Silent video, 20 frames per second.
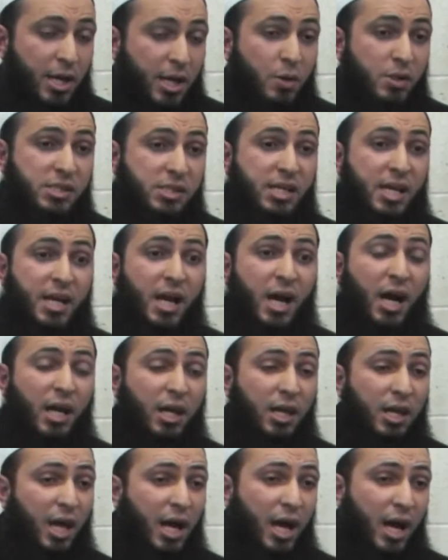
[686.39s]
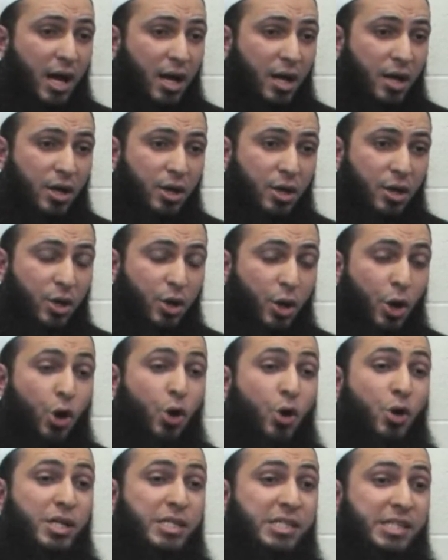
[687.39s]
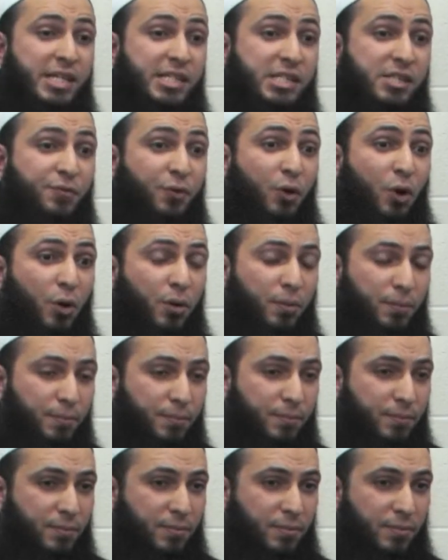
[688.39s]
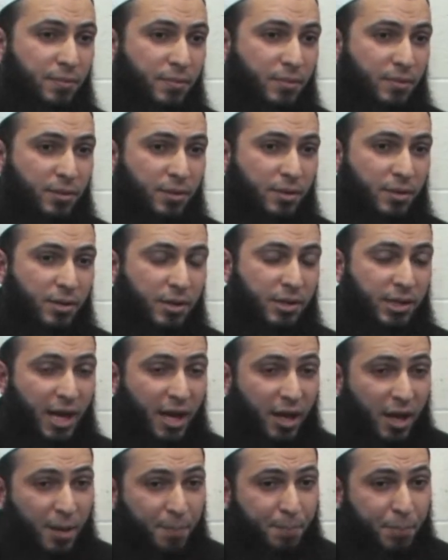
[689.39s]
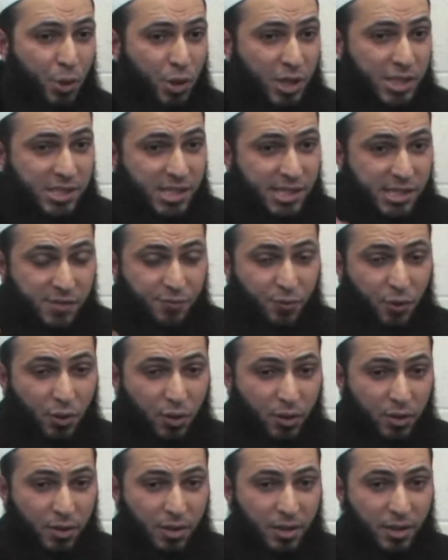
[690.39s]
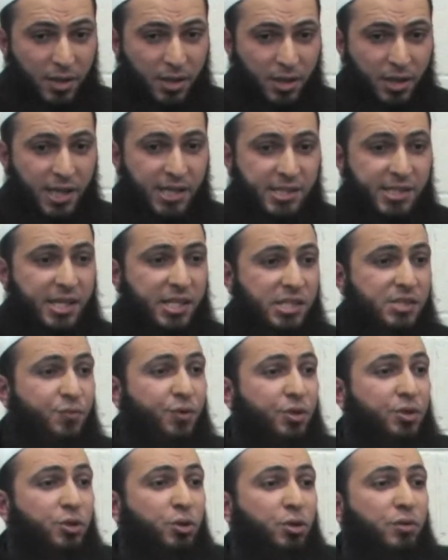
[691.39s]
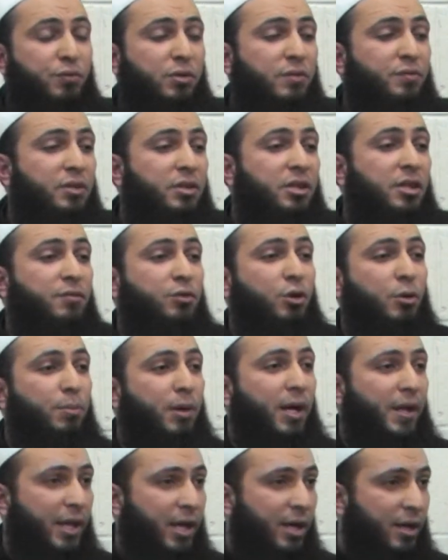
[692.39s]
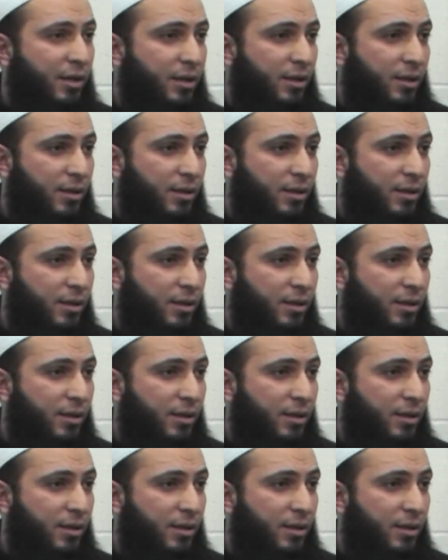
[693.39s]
He will say, Ya Allah, who's this for? Ya Allah, who's this for? He said, it's for you if you forgive your brother.